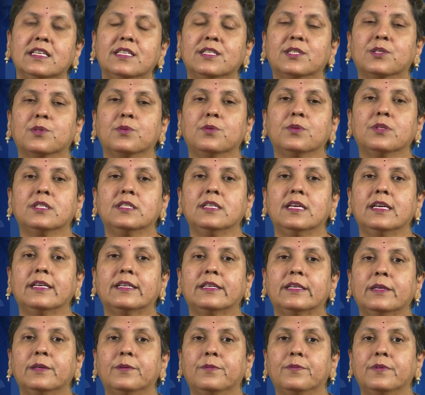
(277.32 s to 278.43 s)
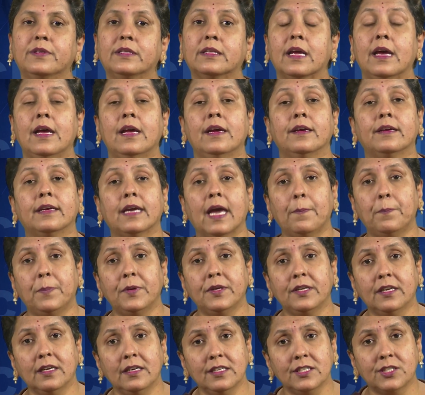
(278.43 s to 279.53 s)
associated with
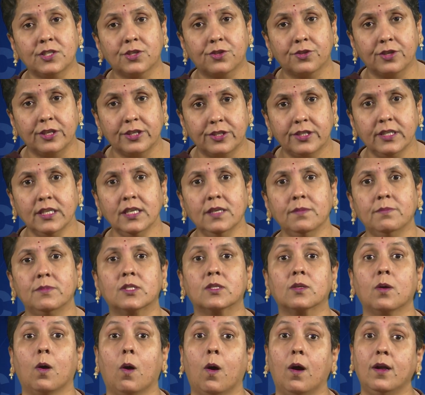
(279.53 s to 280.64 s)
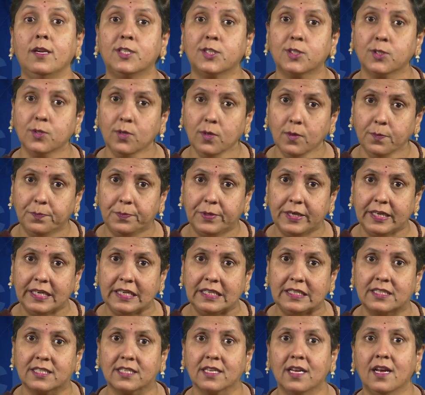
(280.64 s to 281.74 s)
capitalist regimes also
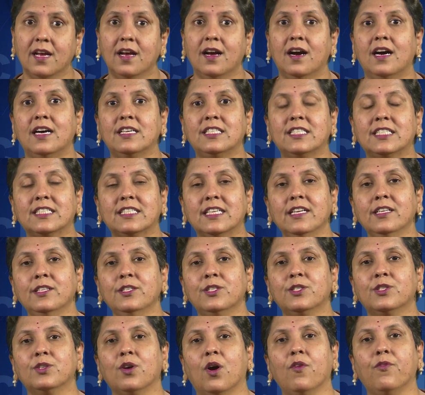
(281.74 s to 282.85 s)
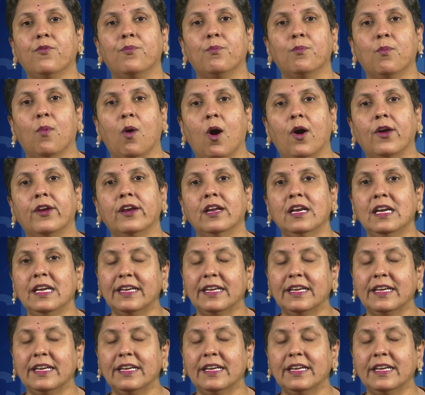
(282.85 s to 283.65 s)
breeds a sense of moral